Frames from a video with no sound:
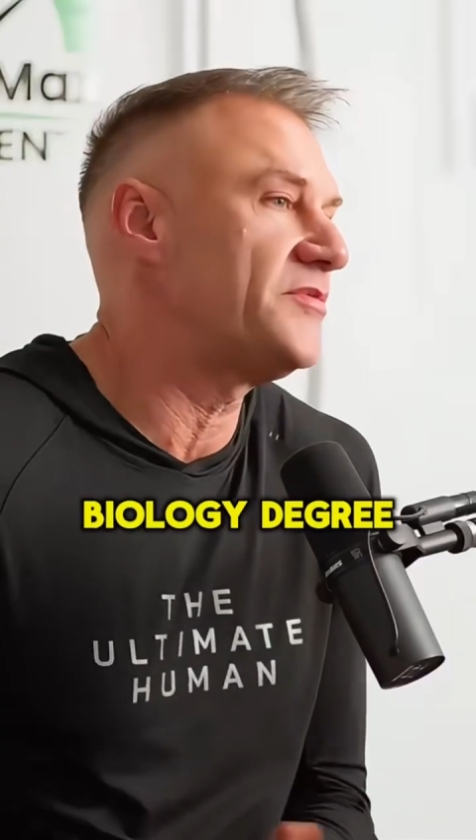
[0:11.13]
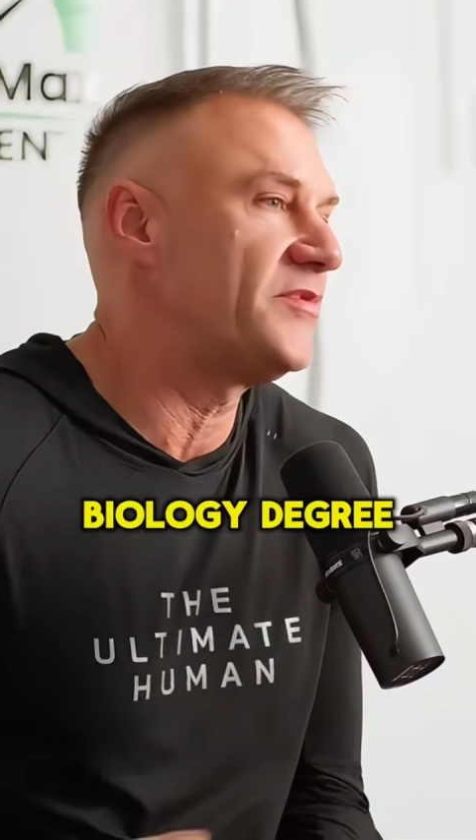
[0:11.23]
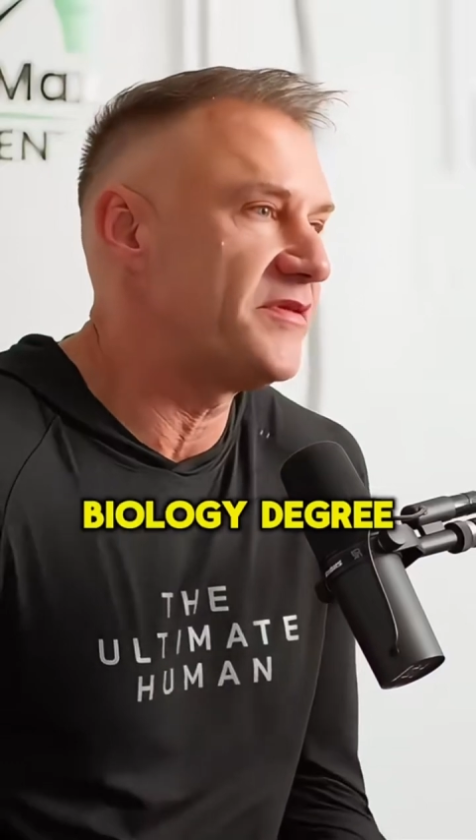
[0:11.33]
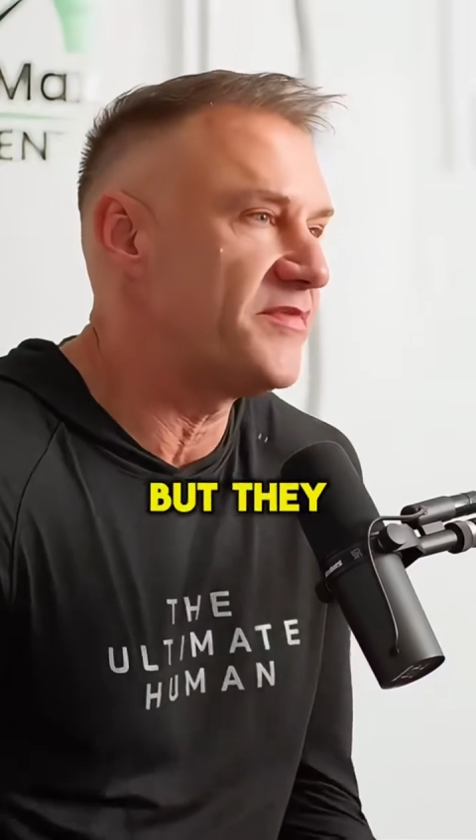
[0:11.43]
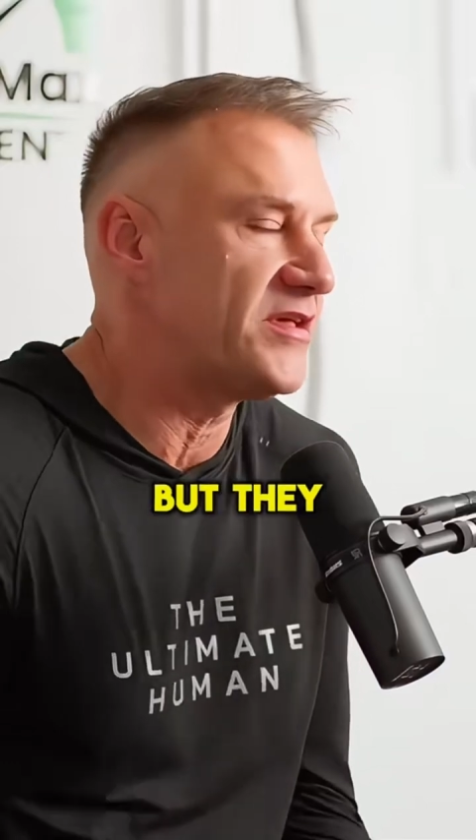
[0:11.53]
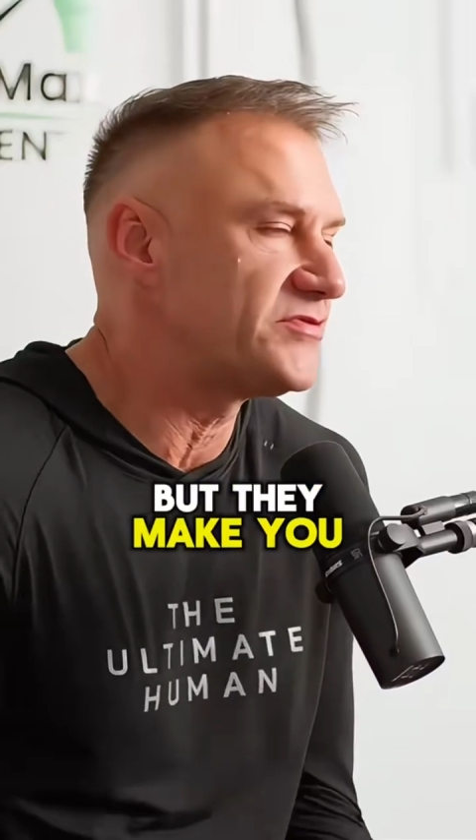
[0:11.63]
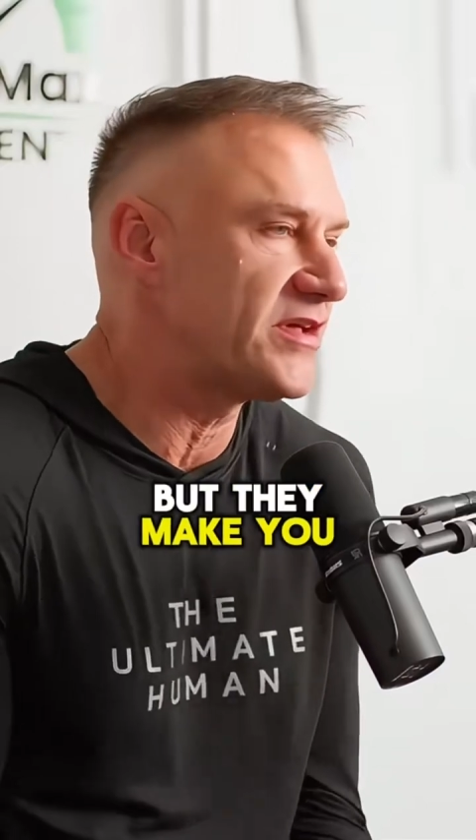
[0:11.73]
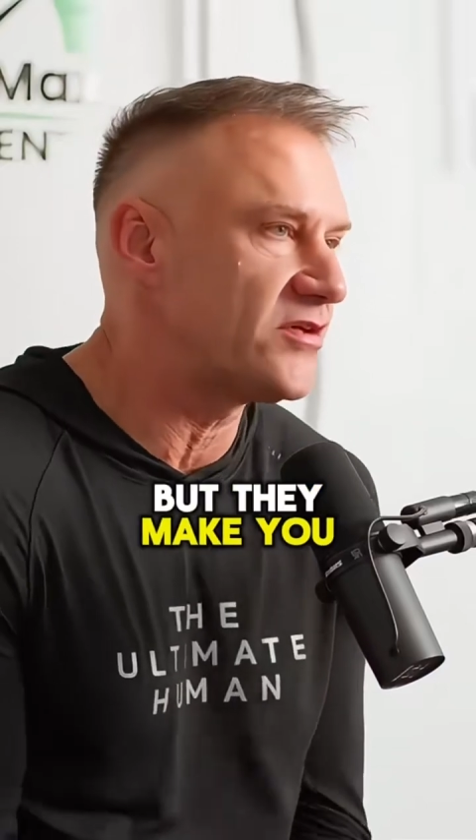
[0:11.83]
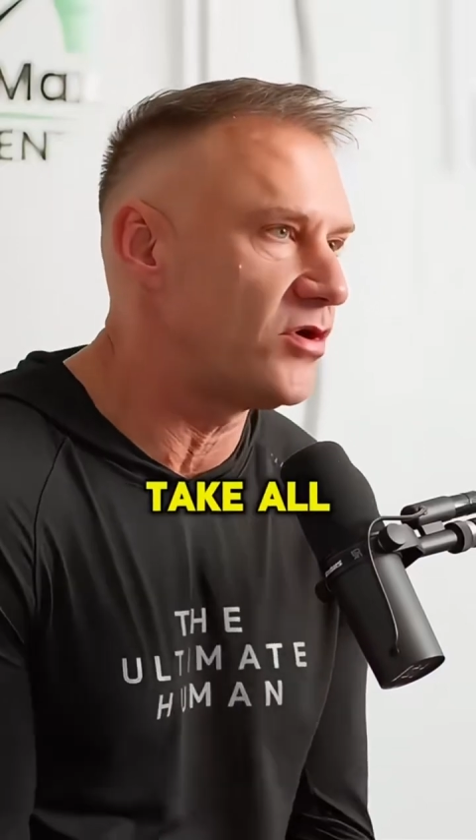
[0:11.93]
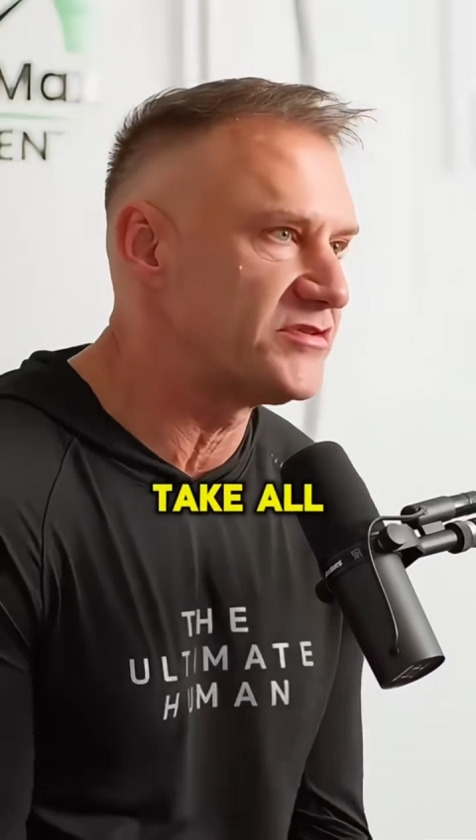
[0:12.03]
but they make you
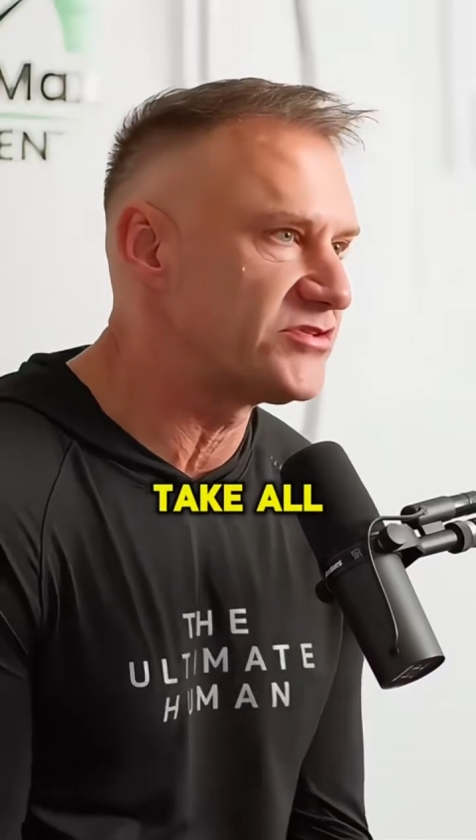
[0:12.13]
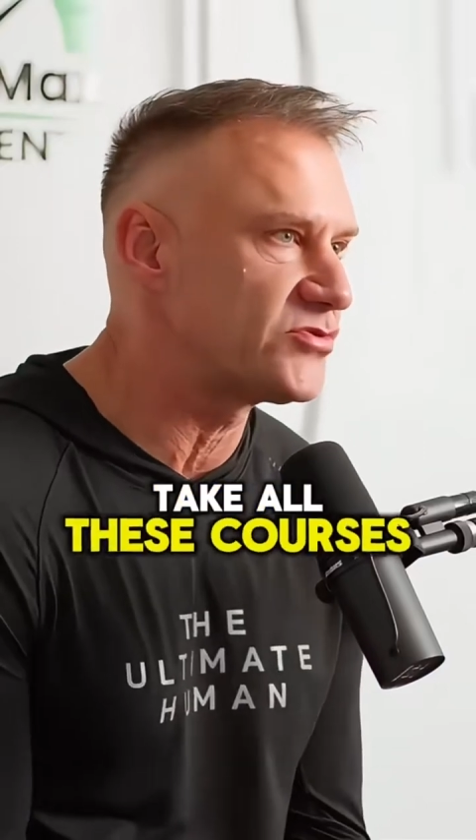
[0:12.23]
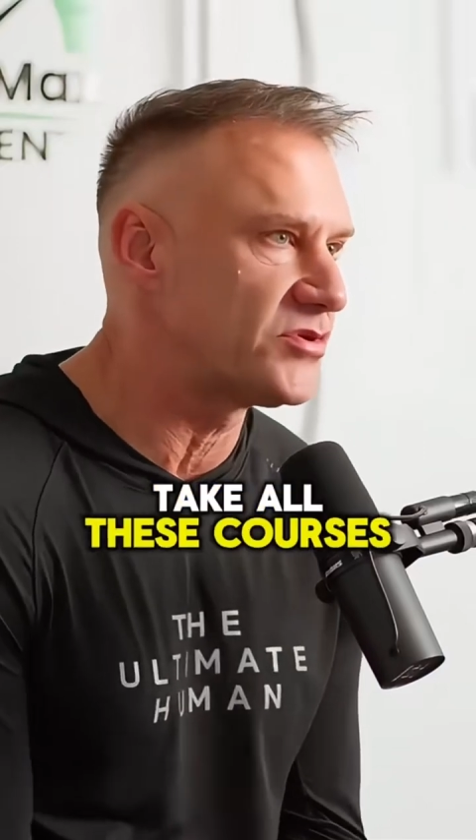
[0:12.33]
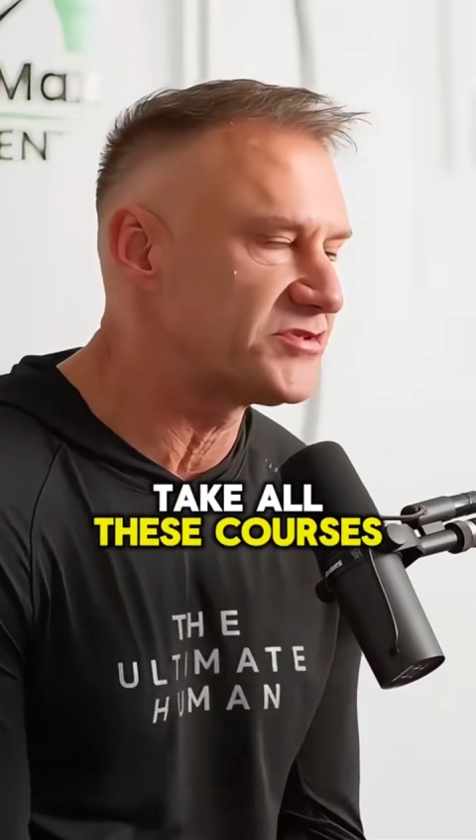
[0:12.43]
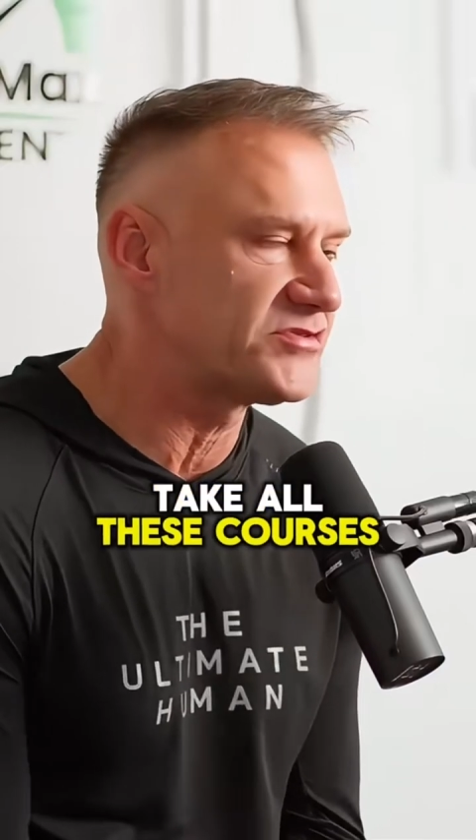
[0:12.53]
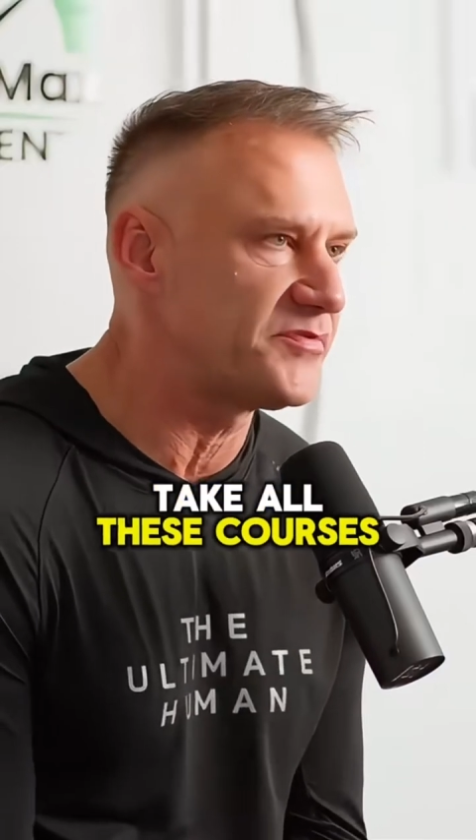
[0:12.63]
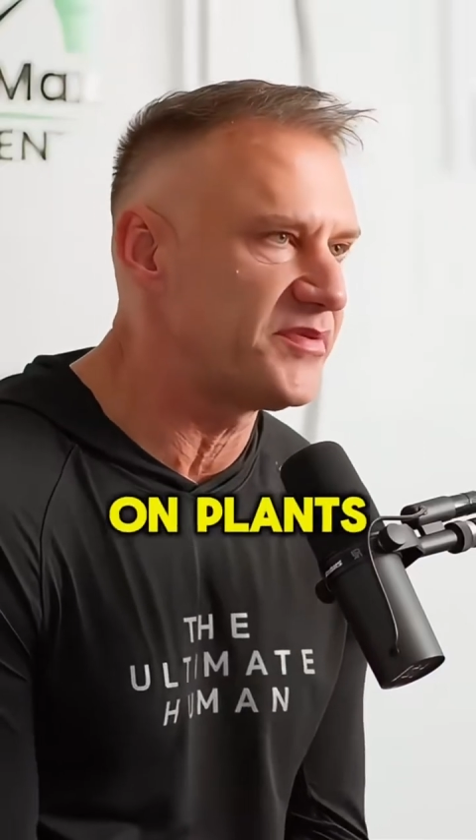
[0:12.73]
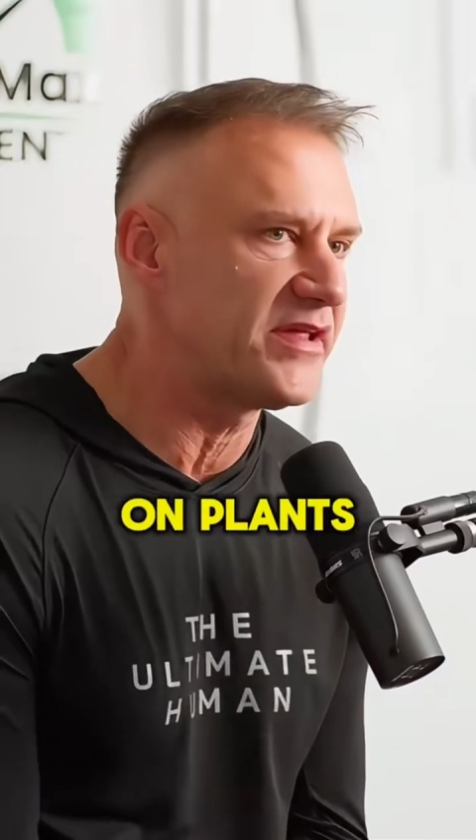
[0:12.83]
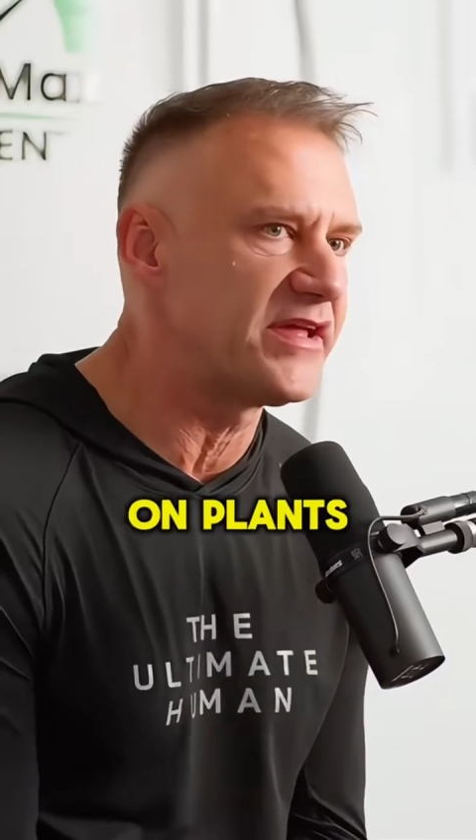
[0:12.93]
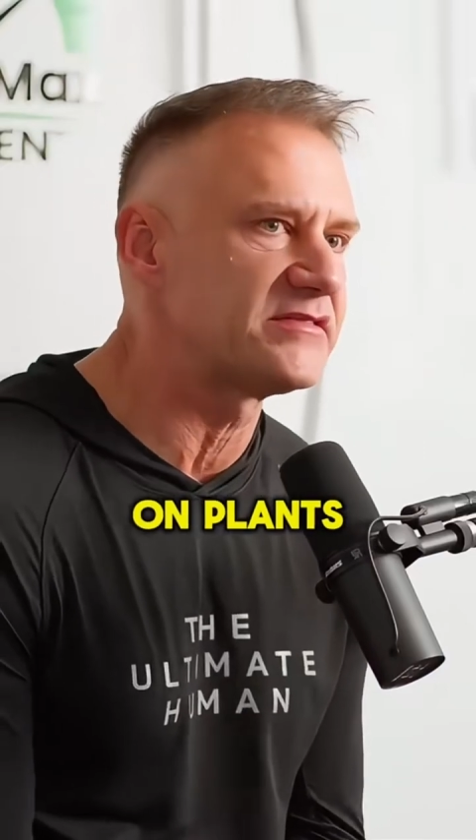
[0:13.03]
take all these courses on
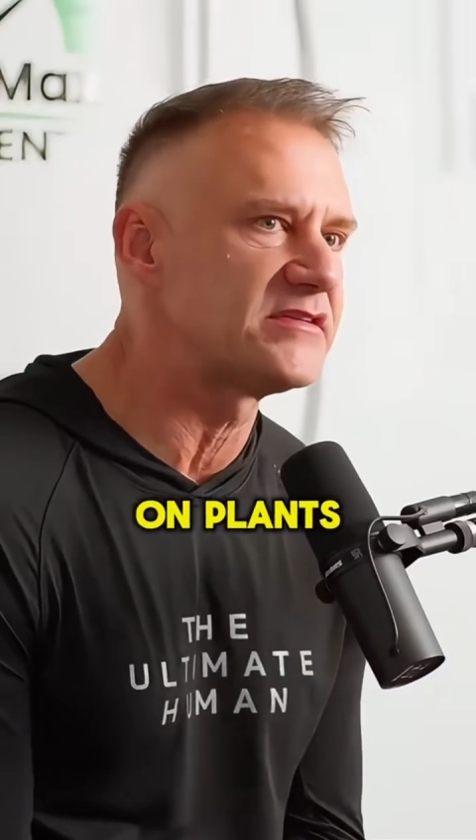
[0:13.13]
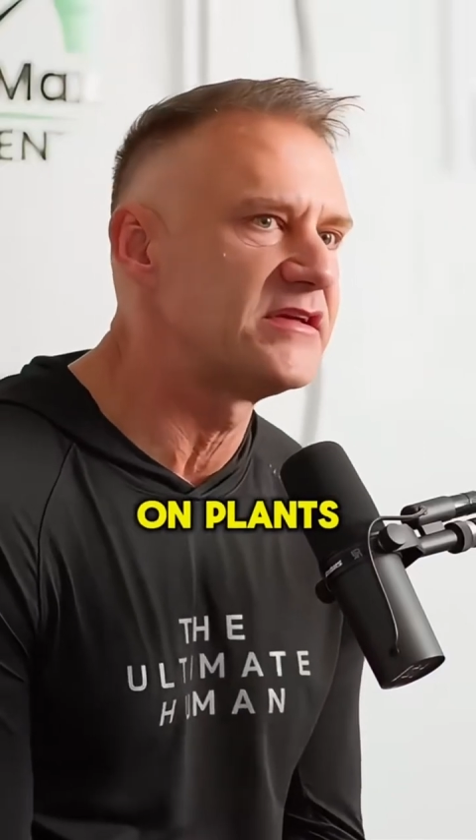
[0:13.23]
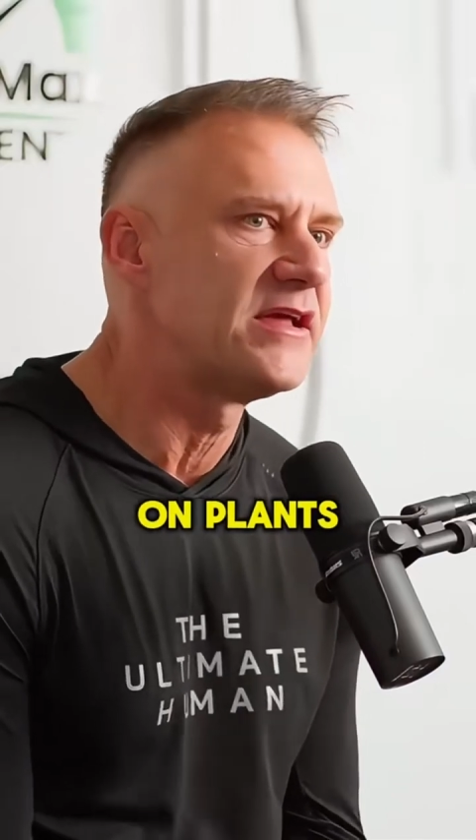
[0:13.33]
plants.